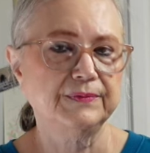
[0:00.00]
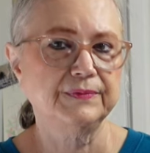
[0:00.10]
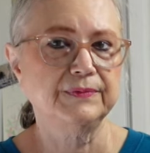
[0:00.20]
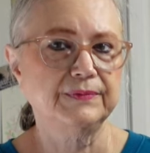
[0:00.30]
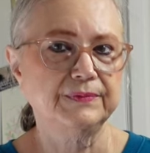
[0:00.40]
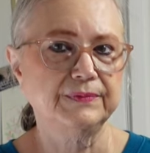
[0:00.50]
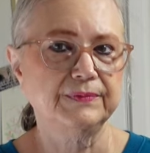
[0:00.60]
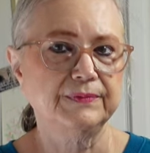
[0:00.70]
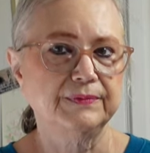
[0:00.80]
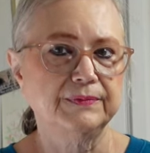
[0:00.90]

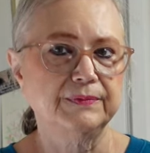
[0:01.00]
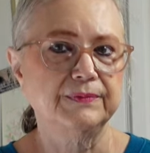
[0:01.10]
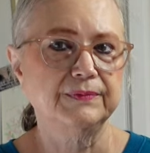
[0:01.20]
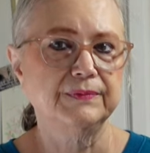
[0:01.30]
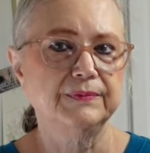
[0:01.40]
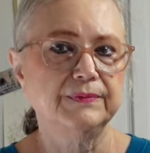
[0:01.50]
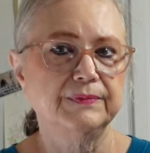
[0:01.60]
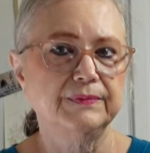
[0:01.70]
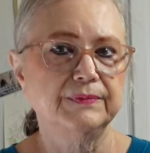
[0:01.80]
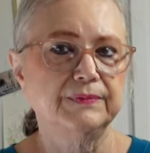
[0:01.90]

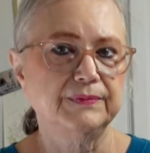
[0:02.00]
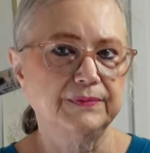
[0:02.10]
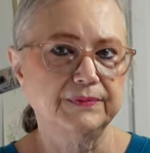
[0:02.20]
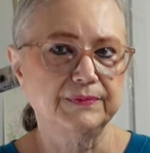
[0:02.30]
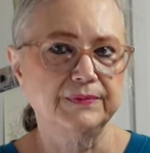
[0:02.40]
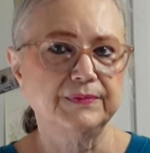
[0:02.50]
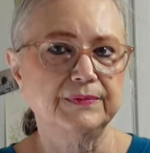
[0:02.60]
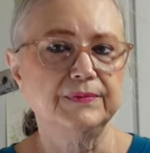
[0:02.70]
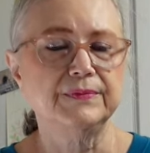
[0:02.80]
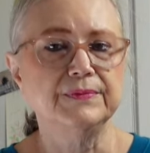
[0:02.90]

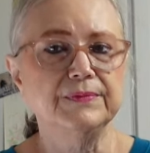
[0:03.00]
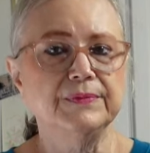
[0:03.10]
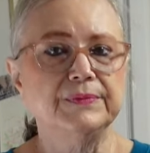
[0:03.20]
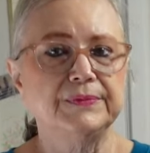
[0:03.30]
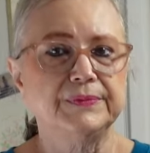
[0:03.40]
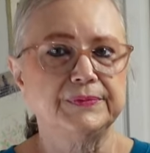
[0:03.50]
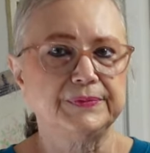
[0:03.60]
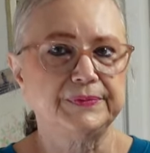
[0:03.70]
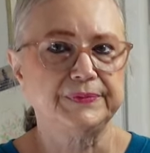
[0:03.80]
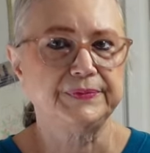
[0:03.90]

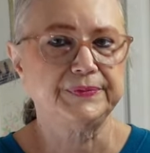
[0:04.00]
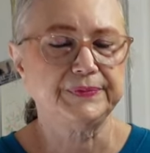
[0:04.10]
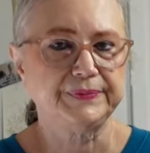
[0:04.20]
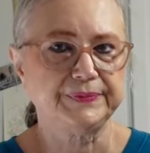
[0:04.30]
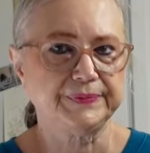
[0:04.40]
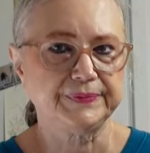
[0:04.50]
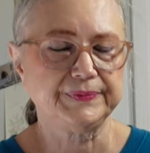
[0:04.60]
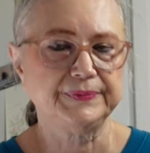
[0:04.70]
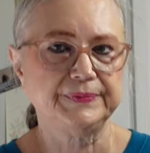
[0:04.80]
(not speaking)